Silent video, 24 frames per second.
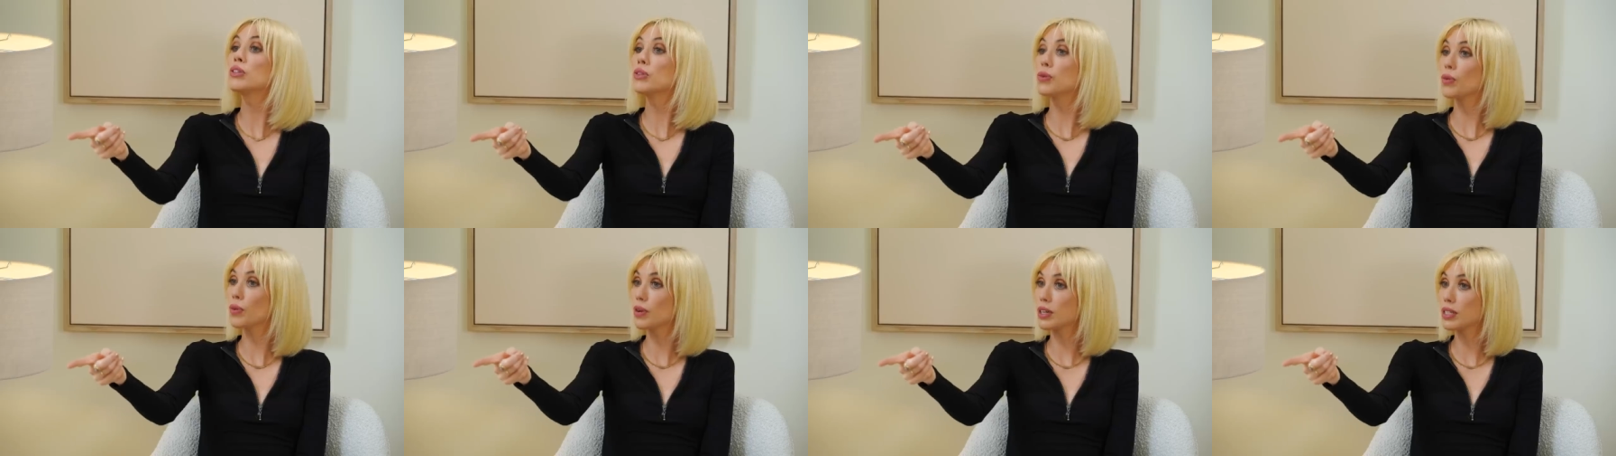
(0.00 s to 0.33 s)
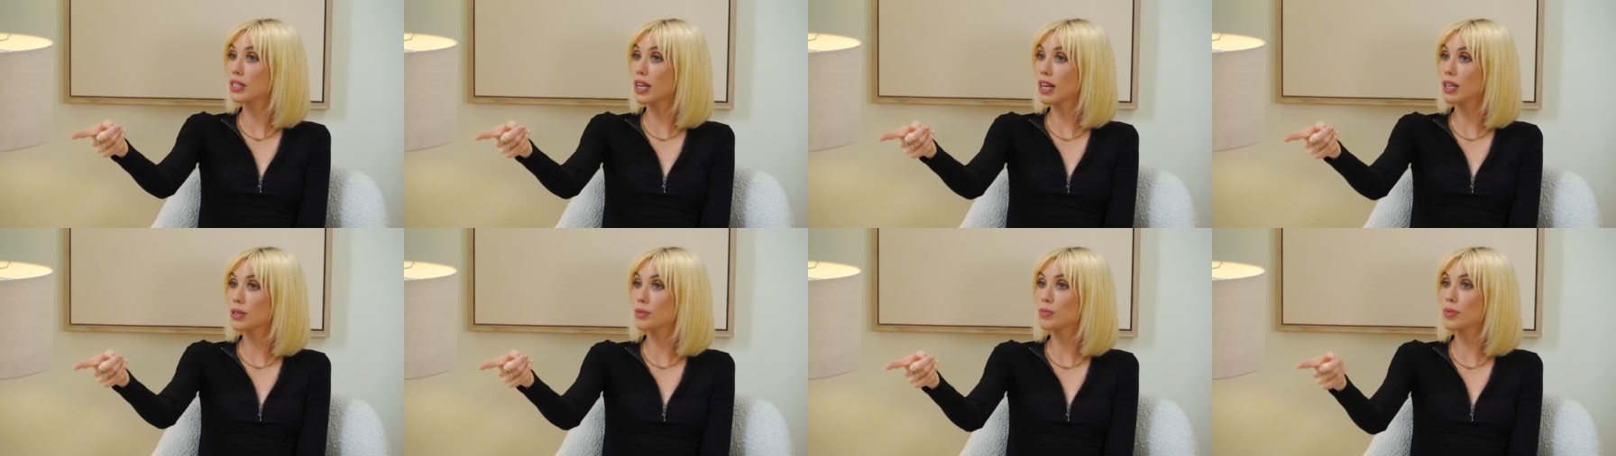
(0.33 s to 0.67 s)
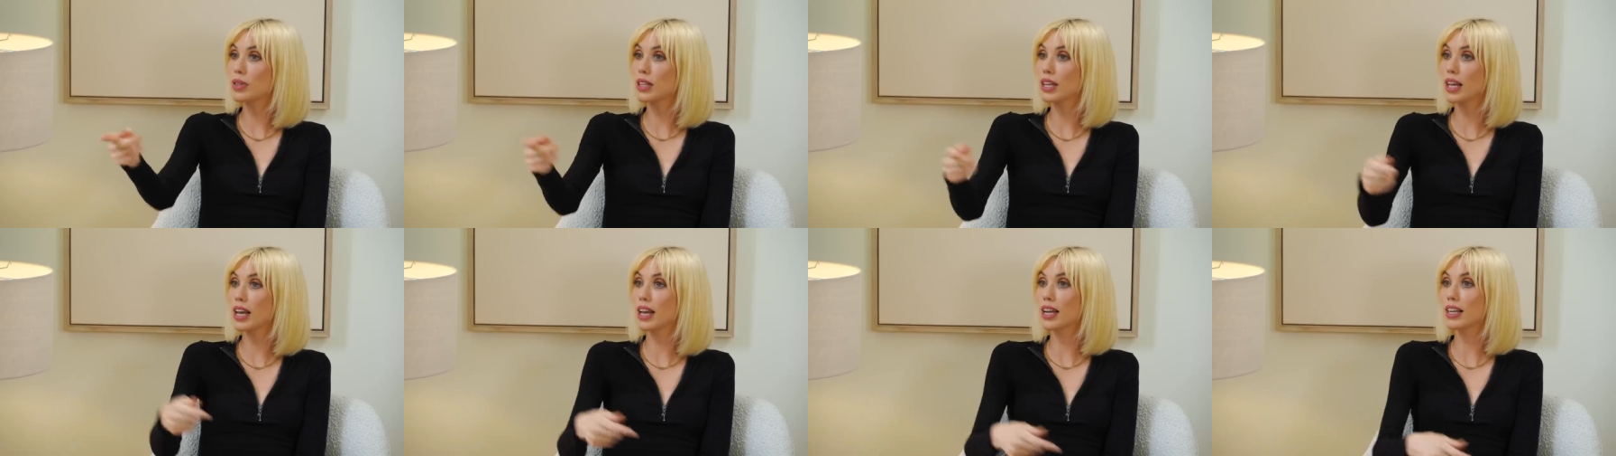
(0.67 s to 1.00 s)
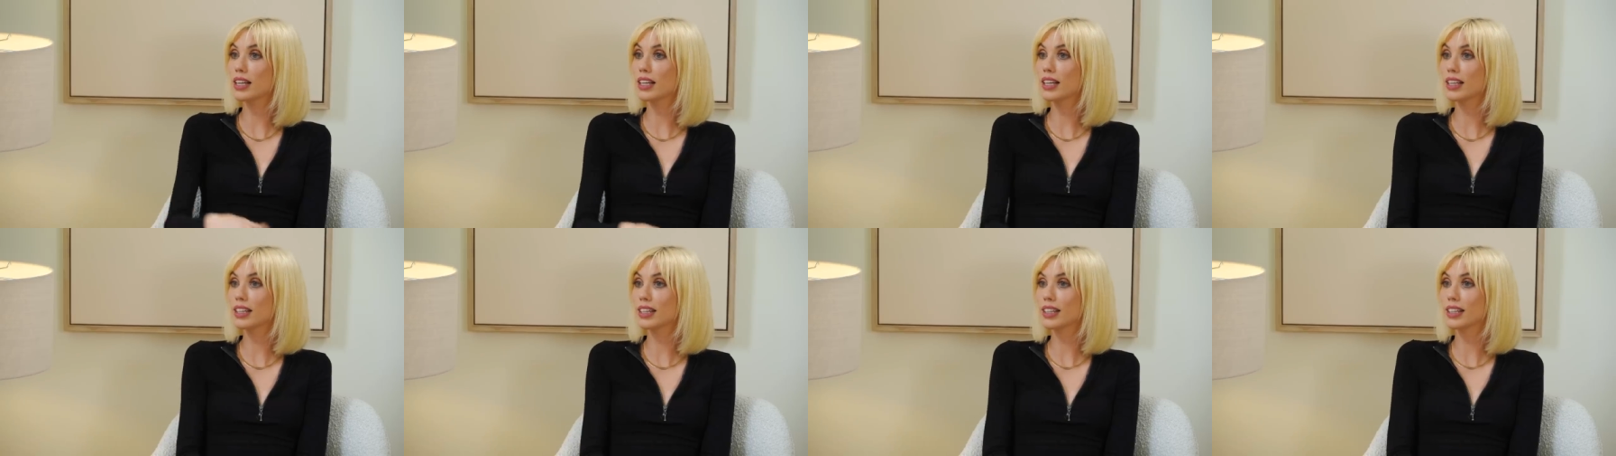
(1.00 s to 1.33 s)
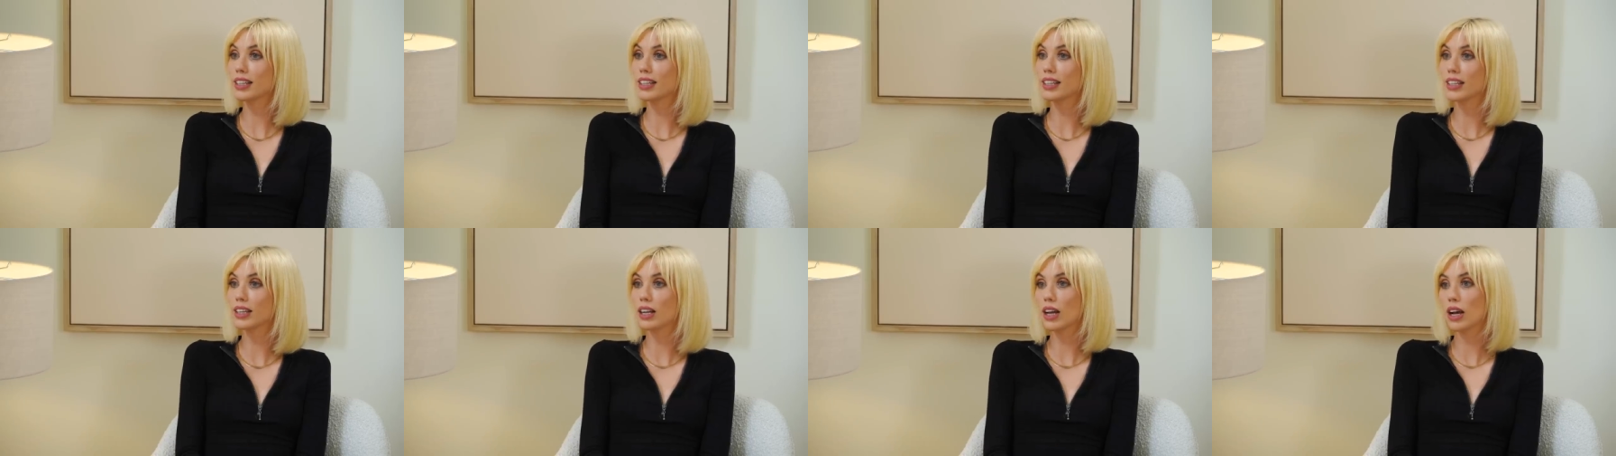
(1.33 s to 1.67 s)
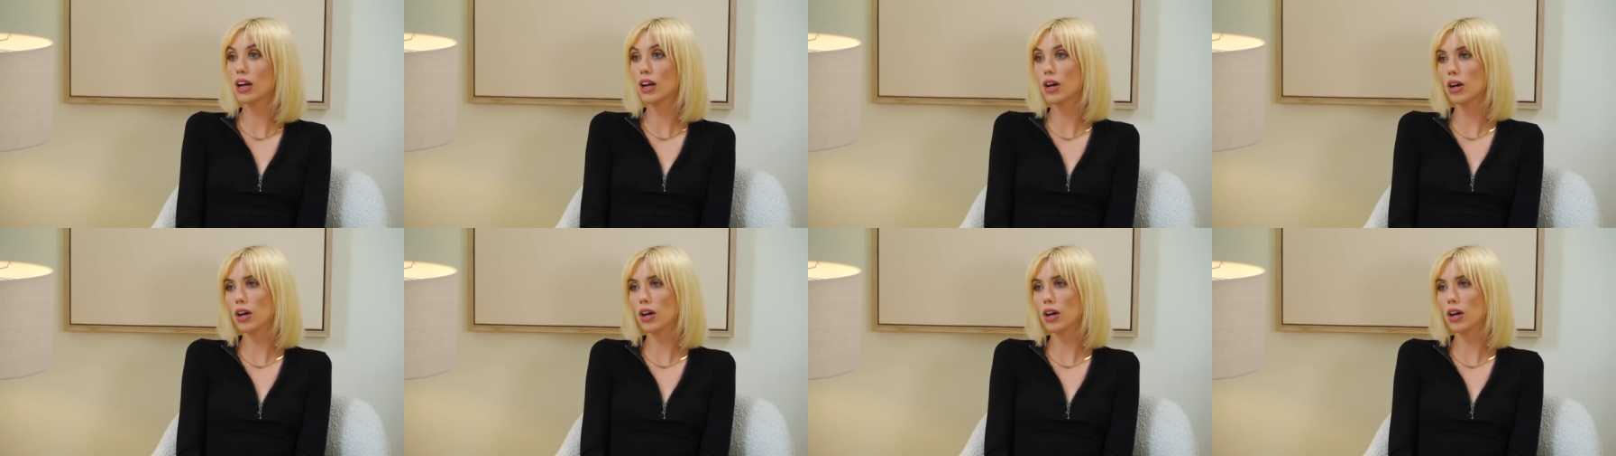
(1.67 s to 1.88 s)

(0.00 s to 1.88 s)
I'm you down. You wanna text me the Addy? Yeah.